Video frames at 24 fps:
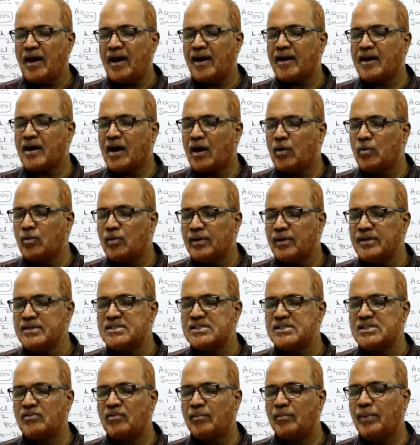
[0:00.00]
Account
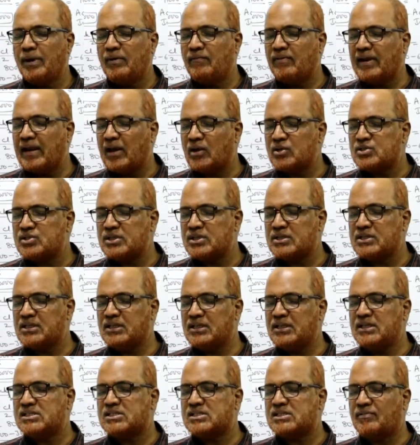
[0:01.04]
receivable
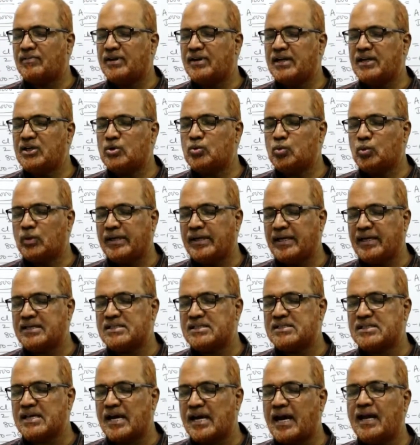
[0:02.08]
velocity is 72
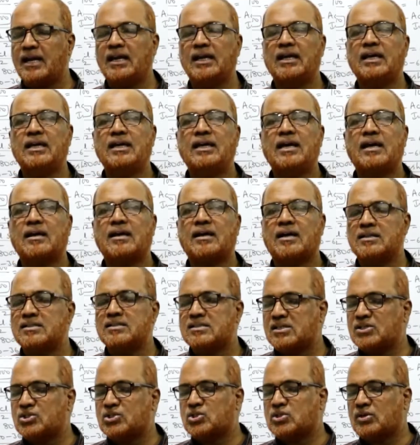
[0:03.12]
days and year
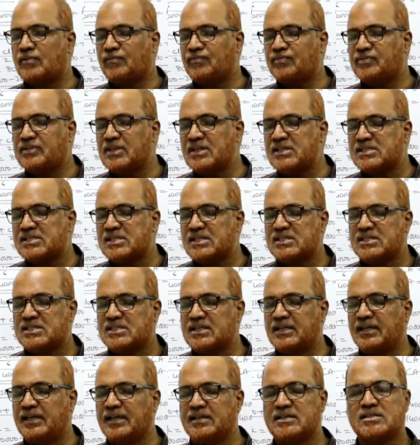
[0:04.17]
consists of
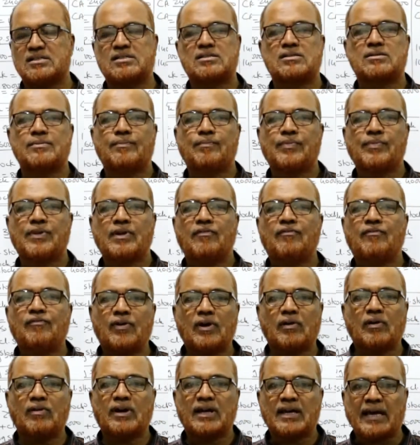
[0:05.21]
360 days.
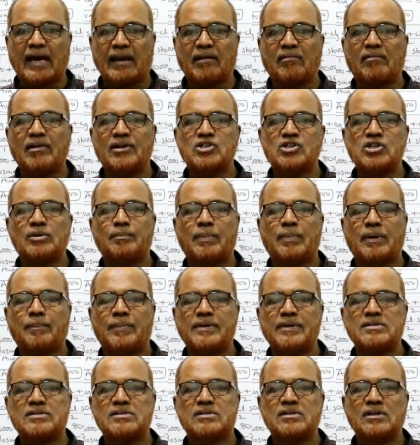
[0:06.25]
For our calculation
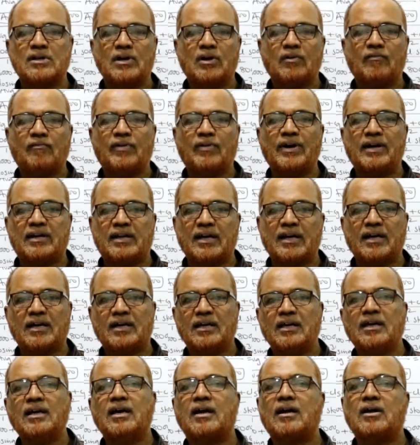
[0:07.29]
purpose, we
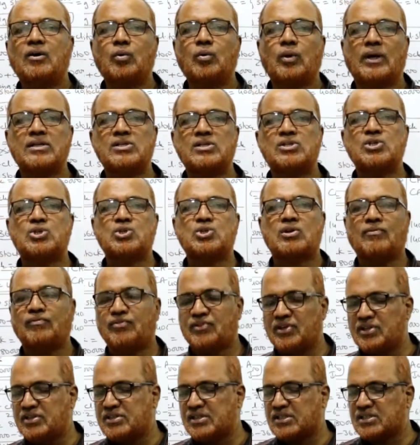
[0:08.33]
take year to consist
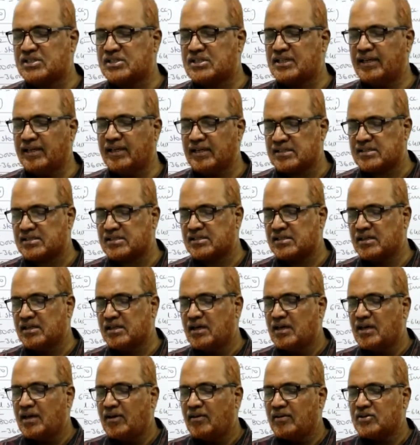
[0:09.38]
of 360 days.
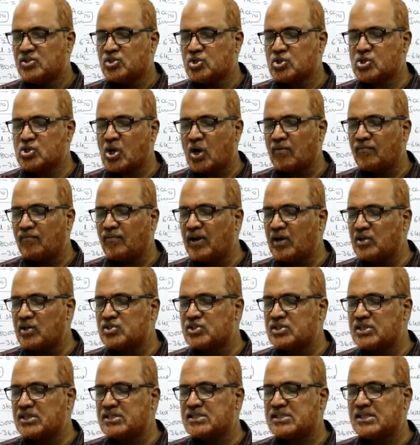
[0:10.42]
Stock
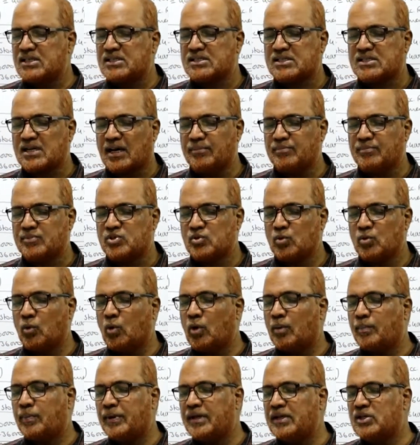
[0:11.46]
velocity 6 times.
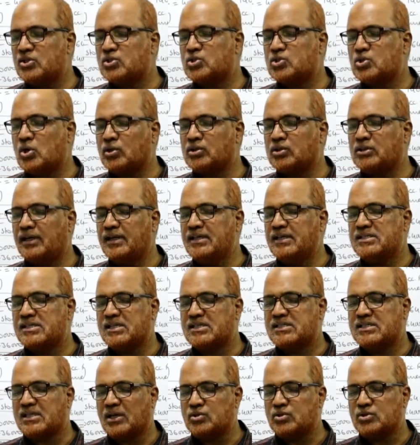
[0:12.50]
Opening stock
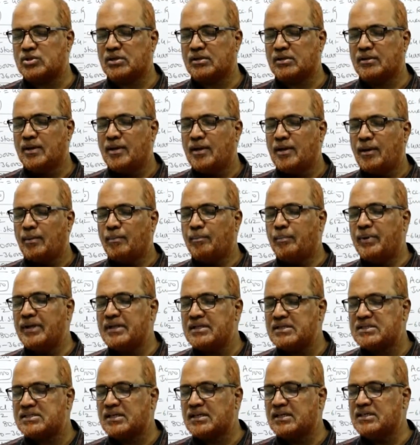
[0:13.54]
36,000.
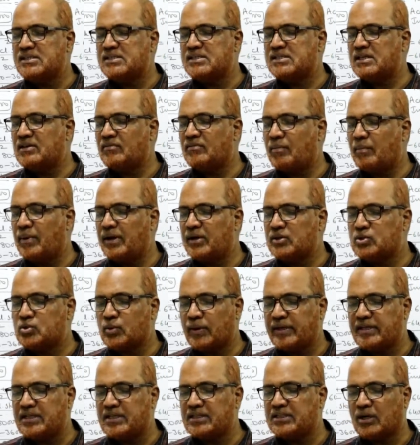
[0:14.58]
Bills receivable
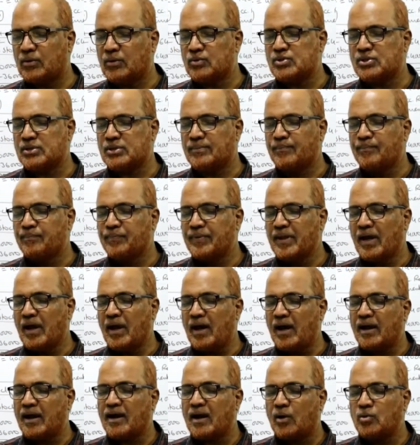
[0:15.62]
20,000.
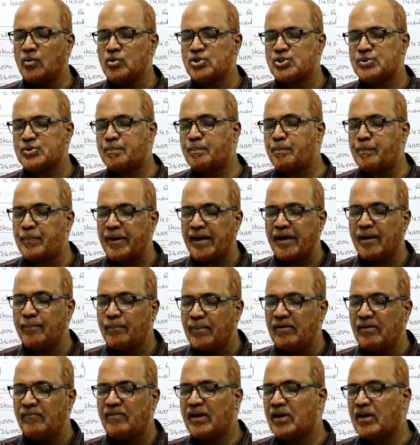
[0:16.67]
Accounts
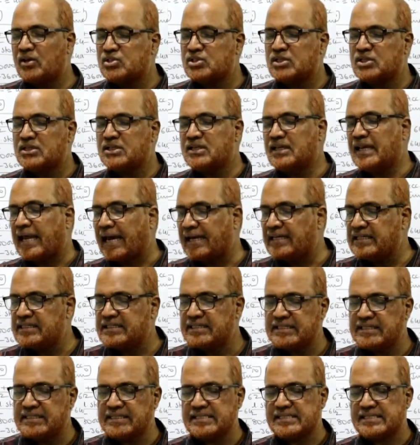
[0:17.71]
payable velocity
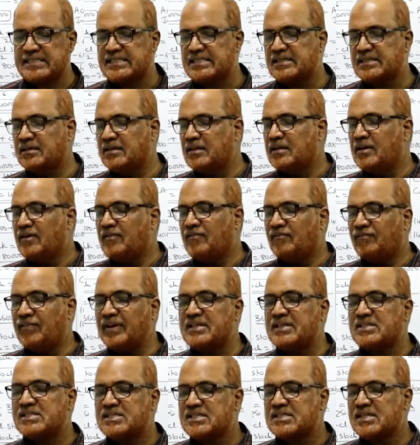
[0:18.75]
90 days.
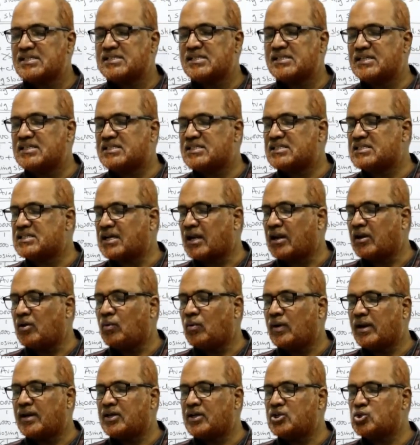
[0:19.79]
Fixed assets
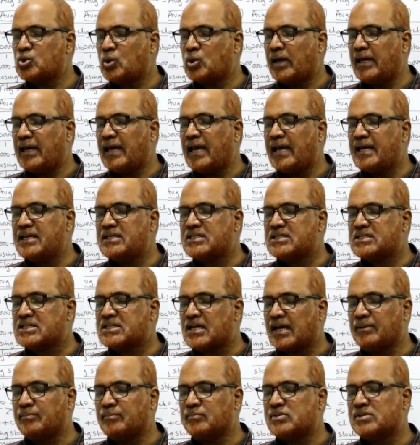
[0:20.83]
turnover ratio 8
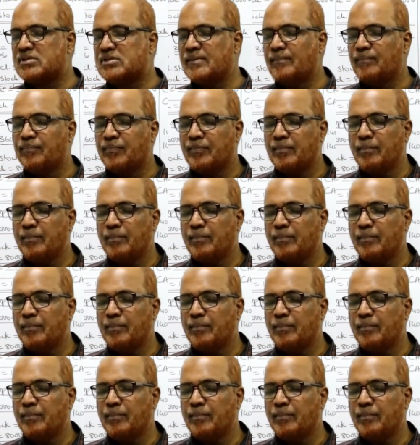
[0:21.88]
times.